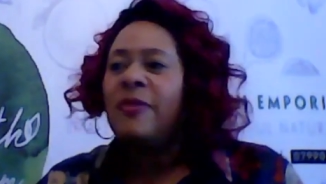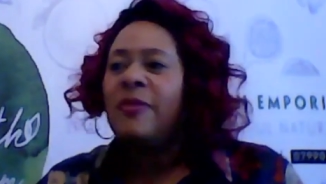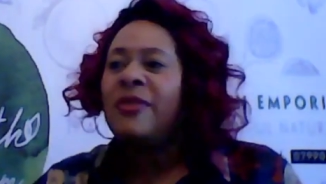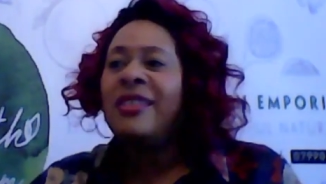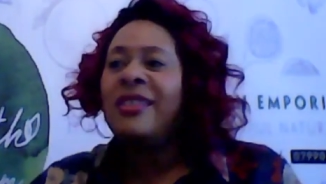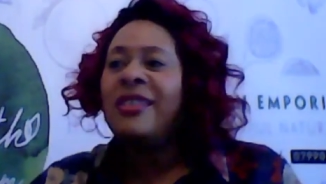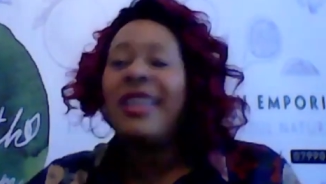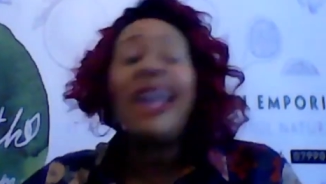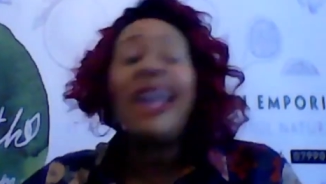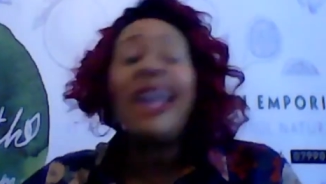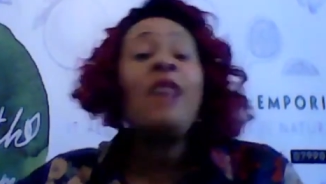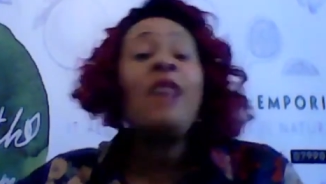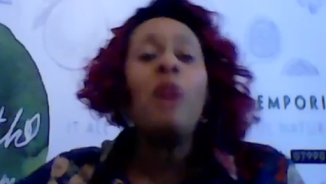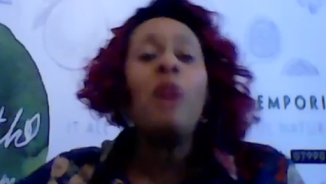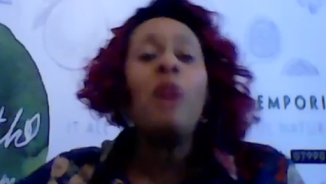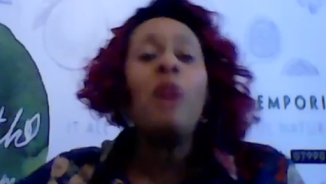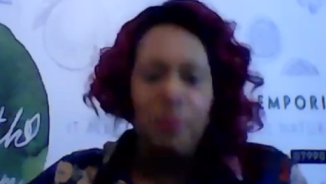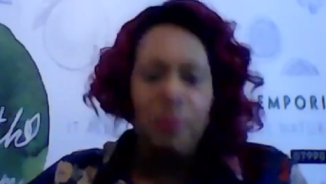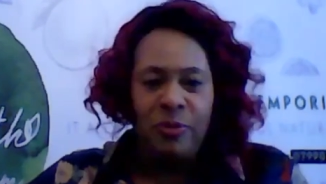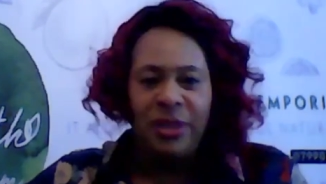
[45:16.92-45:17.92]
they were
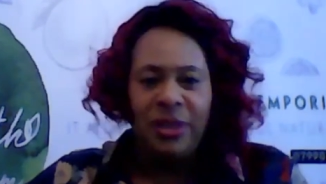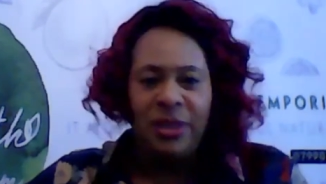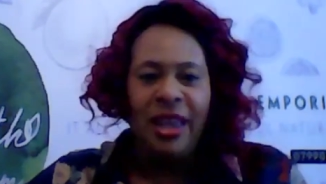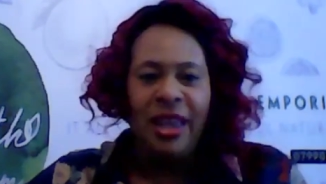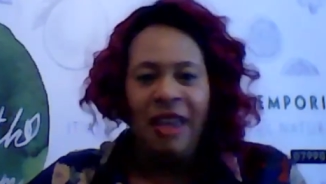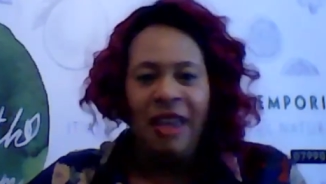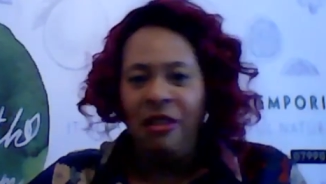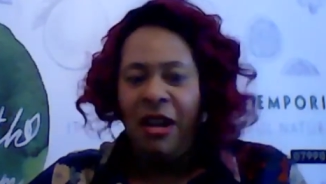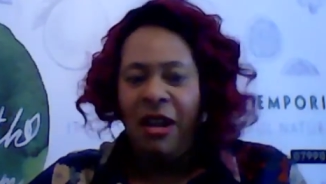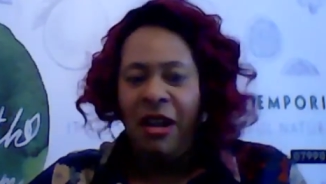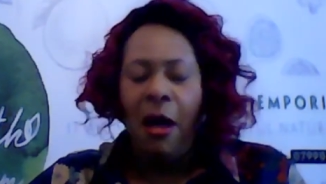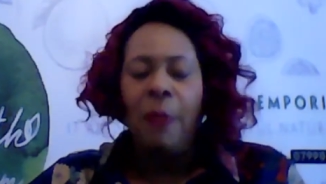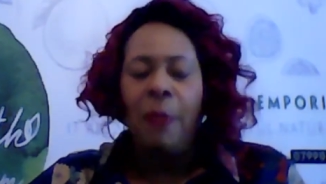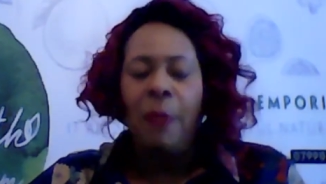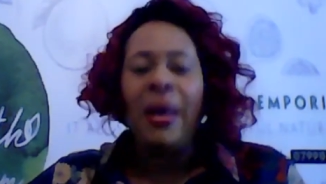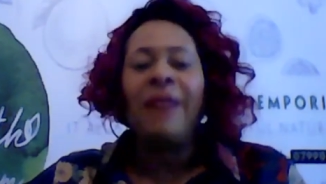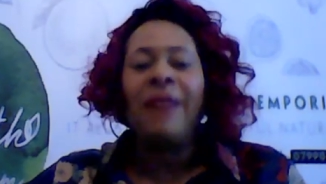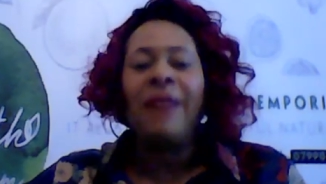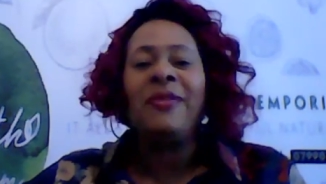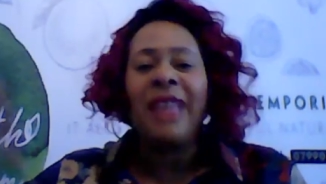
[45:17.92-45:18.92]
tearing up,
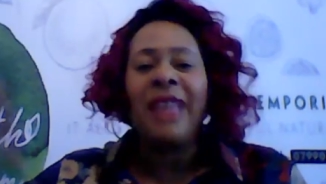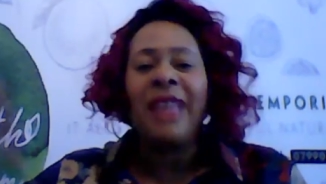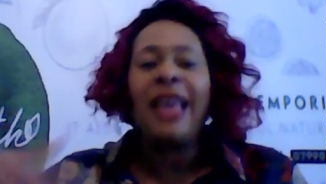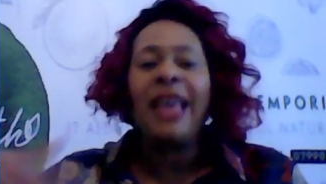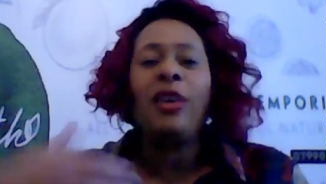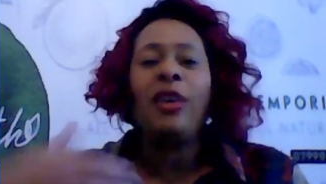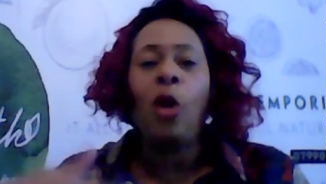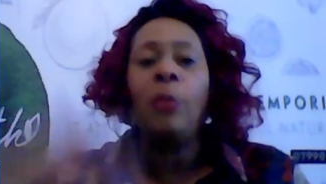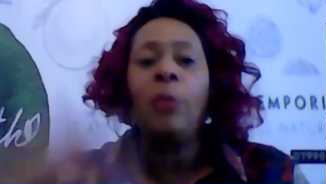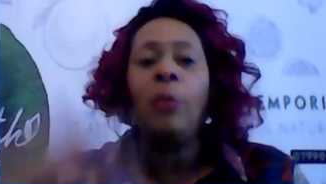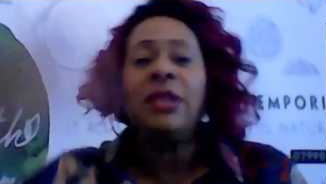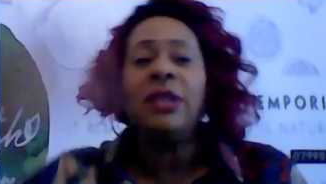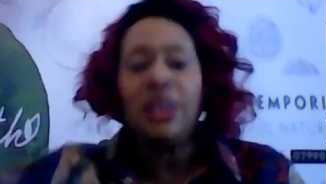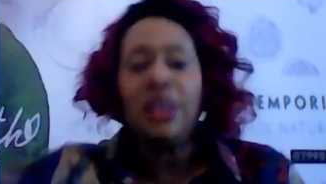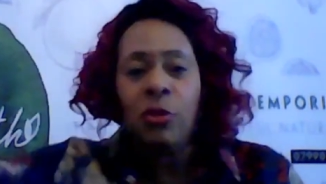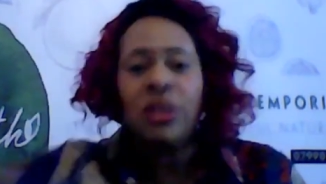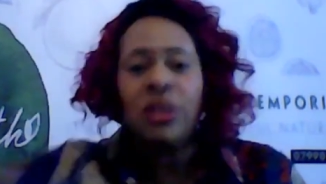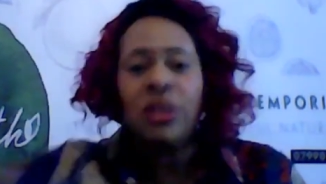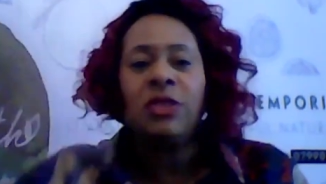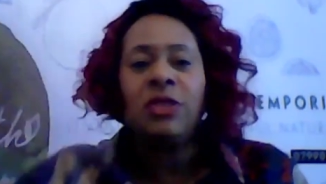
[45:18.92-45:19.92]
and their comedy
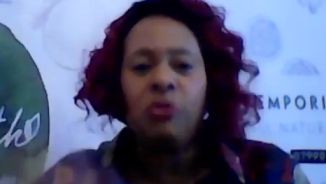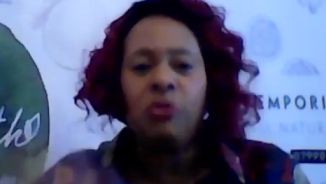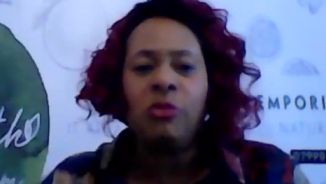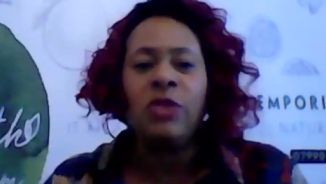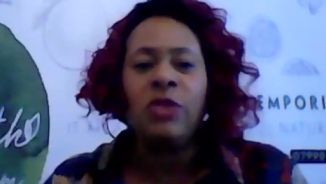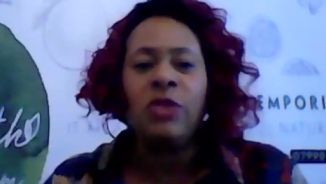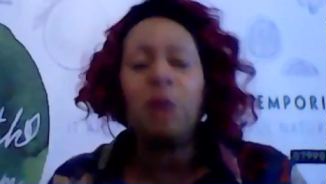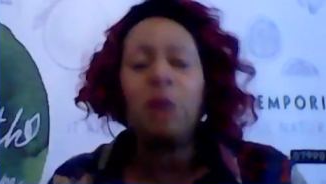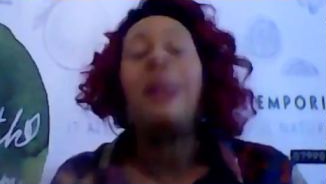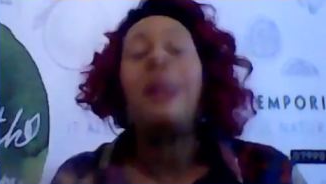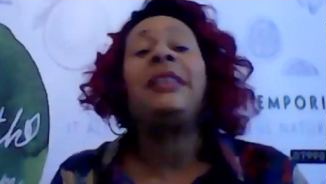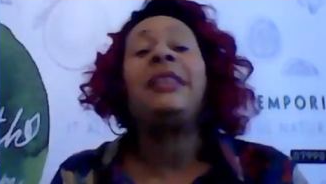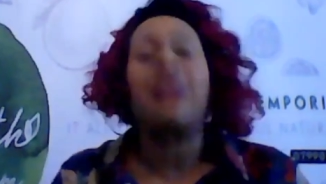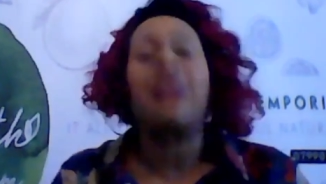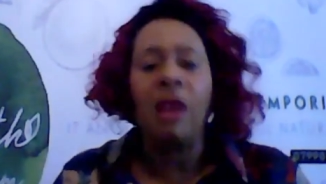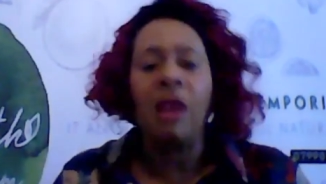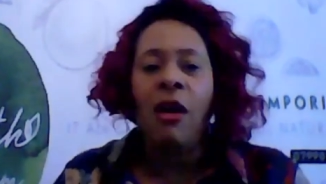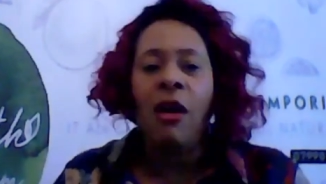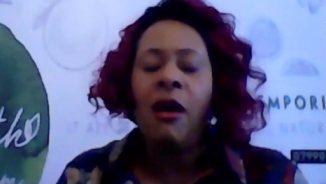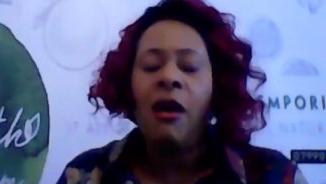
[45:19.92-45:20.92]
was respecting
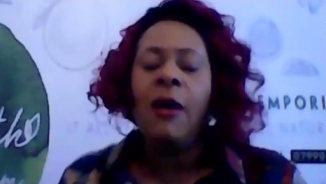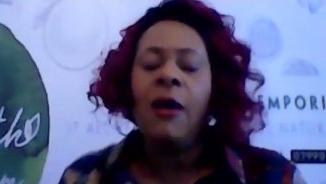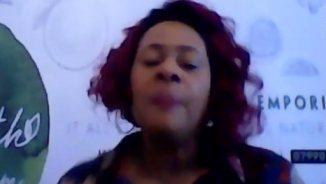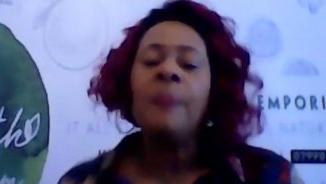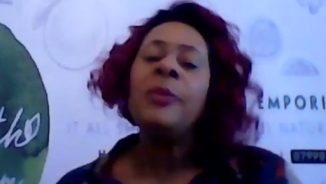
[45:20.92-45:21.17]
her.